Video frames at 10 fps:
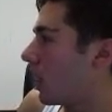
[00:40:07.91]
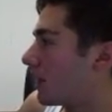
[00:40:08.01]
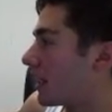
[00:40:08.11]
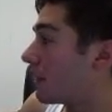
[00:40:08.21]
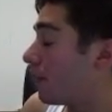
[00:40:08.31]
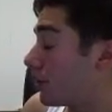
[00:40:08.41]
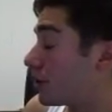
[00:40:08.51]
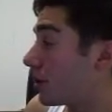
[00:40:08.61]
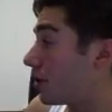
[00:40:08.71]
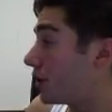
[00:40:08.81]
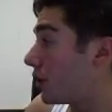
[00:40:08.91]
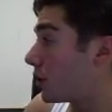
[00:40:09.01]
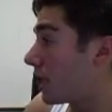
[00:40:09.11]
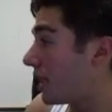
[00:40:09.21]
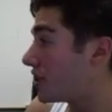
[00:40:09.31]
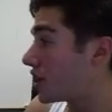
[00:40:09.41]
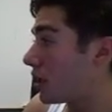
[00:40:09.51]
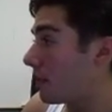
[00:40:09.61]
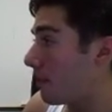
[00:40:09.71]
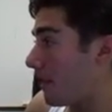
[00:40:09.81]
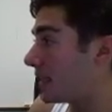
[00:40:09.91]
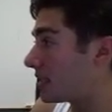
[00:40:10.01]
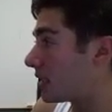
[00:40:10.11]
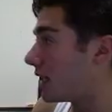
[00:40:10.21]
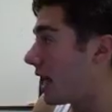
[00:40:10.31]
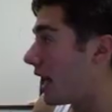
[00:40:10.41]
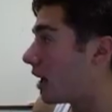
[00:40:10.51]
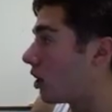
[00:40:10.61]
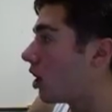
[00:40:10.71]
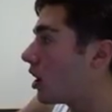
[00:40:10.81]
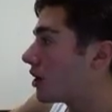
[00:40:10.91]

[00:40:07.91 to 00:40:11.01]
Thank you for the donation, Mason L.